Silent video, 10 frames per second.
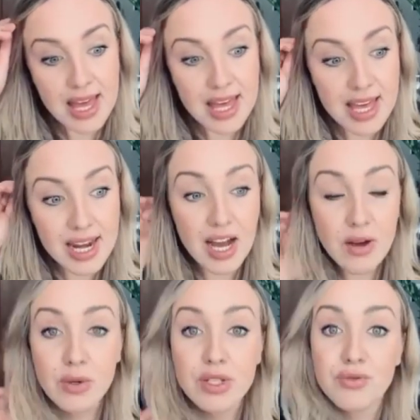And
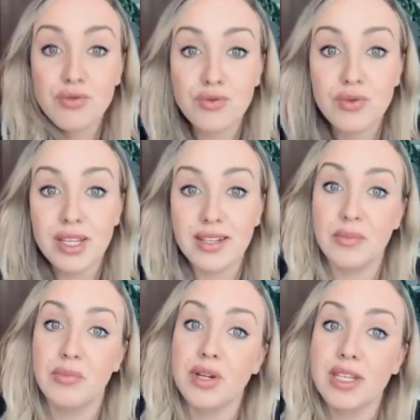I was really
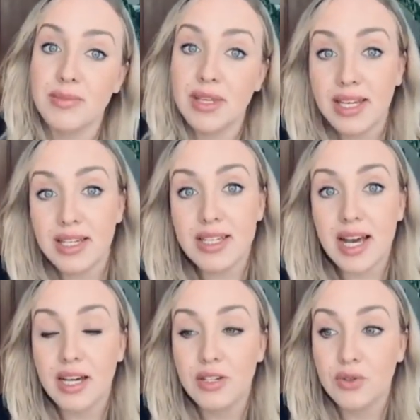impressed because
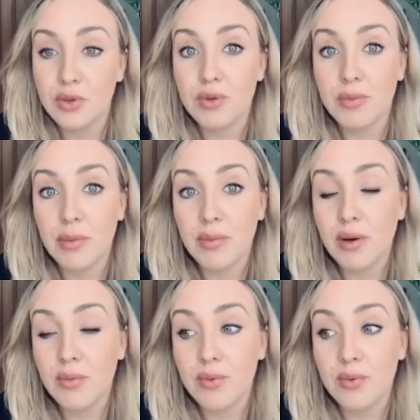I don't remember